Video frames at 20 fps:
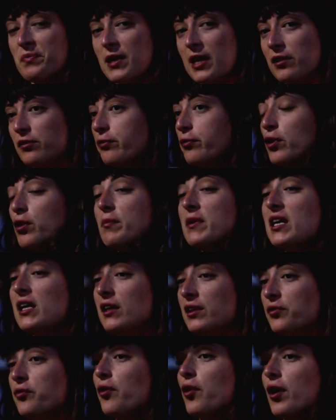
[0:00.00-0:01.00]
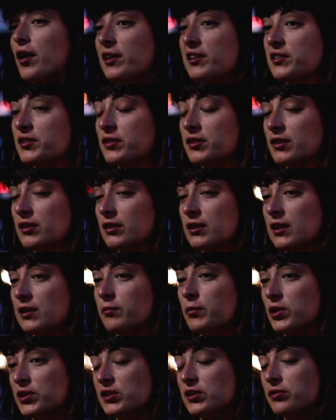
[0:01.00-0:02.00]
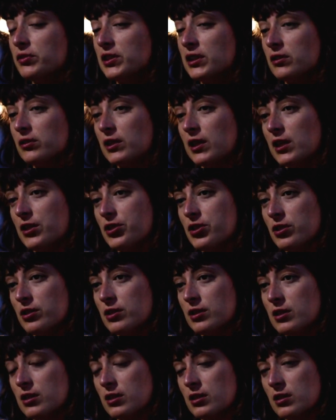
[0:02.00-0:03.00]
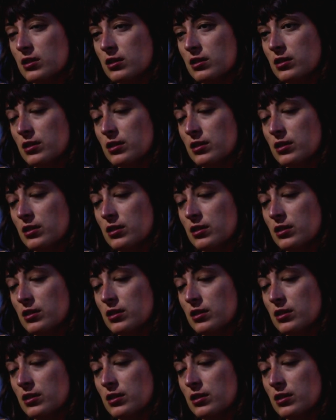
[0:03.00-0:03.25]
And okay, for me, it worked in most of the occasions.